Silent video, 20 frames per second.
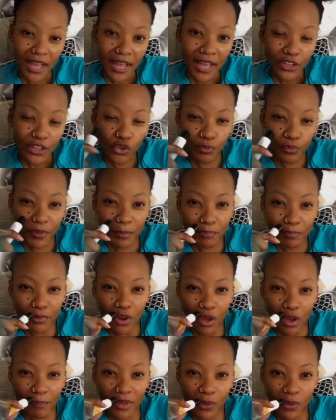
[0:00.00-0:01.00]
You'll be
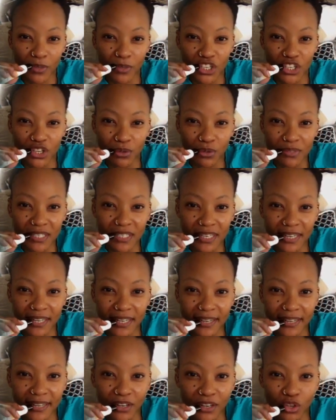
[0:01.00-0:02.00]
blooming with your
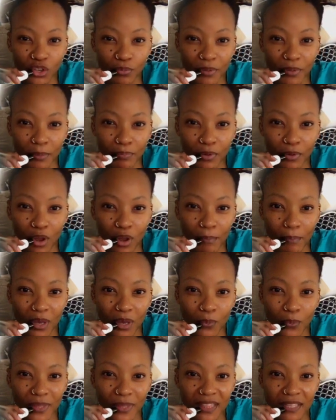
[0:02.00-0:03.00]
deacon, you'll be
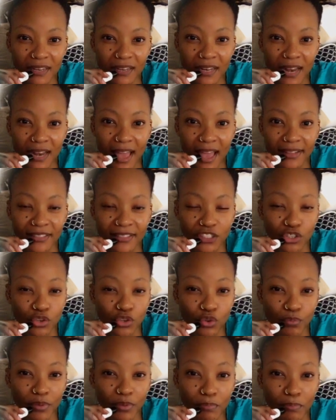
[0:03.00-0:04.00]
blooming with the nuns,
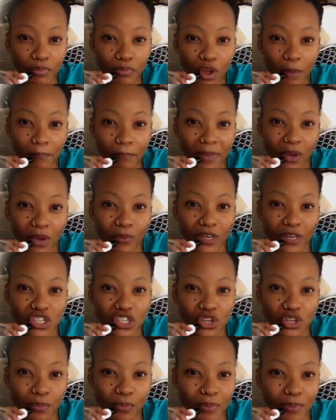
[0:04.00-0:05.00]
you'll be blooming with
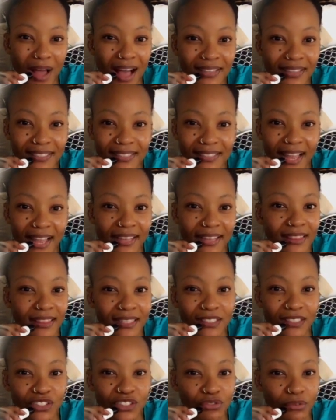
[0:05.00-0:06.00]
your pastor in
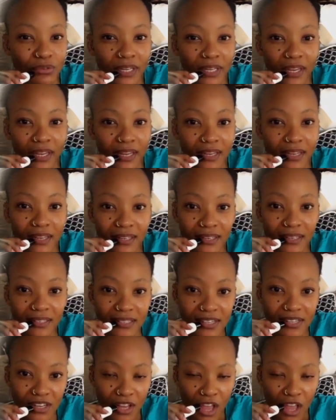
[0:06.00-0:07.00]
the
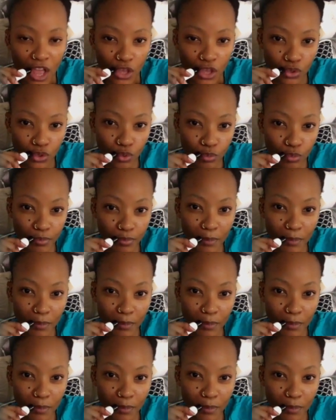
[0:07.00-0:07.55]
street. You'll be